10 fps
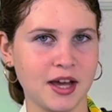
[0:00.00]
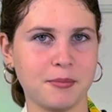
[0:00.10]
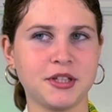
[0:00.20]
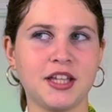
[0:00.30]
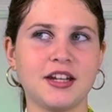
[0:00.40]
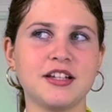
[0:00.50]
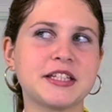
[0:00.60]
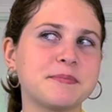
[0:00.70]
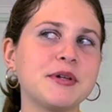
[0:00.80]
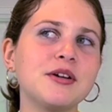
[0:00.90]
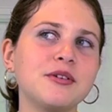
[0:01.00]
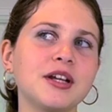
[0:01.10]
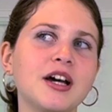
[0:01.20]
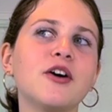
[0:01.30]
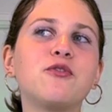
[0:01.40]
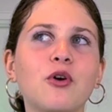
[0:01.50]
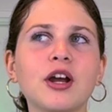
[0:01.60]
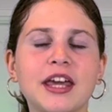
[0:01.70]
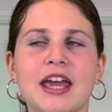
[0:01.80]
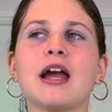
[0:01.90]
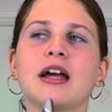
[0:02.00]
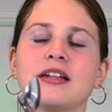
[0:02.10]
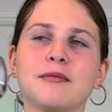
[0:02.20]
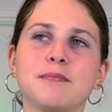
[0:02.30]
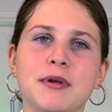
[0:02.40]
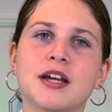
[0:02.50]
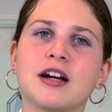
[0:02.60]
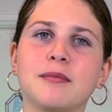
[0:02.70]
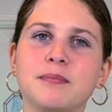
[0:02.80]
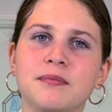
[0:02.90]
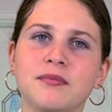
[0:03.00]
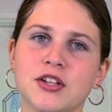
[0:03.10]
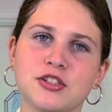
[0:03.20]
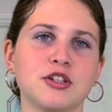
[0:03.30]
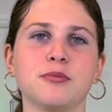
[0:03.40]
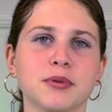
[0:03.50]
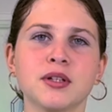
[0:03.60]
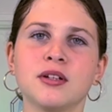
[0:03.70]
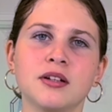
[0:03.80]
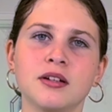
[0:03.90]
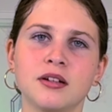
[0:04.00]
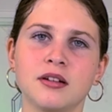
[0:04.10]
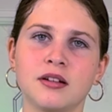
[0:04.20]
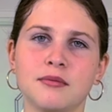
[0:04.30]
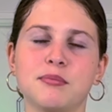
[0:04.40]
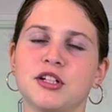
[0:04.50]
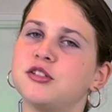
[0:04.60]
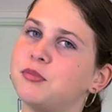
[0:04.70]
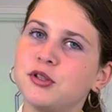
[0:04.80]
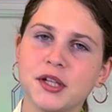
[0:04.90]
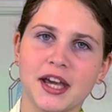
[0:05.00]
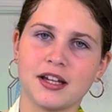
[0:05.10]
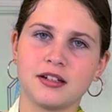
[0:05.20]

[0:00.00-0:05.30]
but then a fork can't pick up a soup, but a spoon can.